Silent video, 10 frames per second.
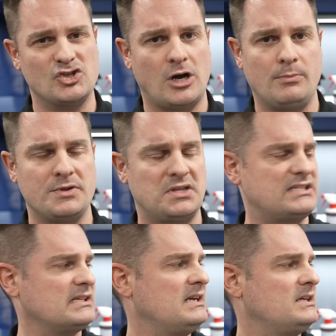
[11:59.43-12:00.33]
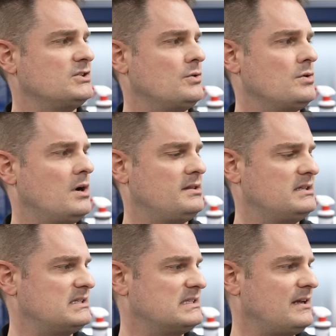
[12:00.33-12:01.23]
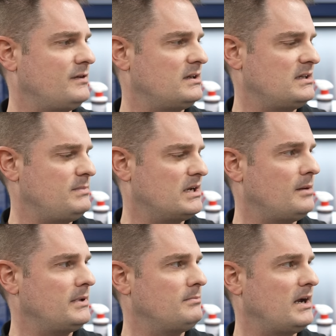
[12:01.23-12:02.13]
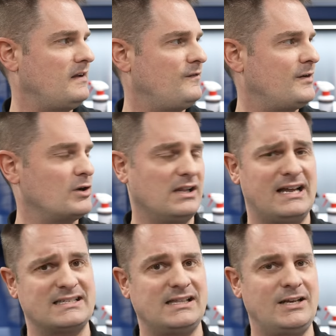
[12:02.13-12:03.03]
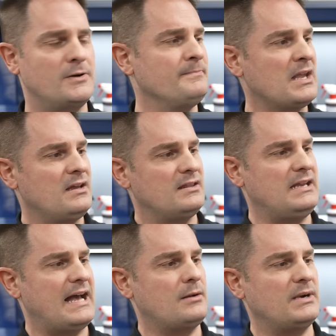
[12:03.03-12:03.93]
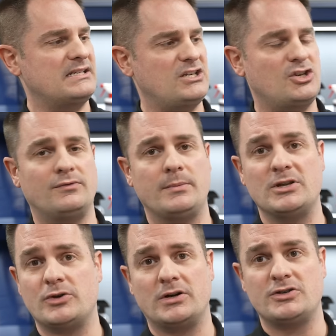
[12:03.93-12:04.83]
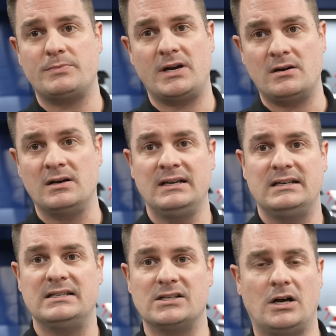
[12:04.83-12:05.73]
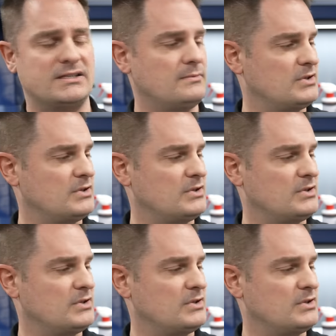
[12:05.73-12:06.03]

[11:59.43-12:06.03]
job with this. So this is definitely becoming my favorite glass cleaner. The atomization from the trigger sprayer is awesome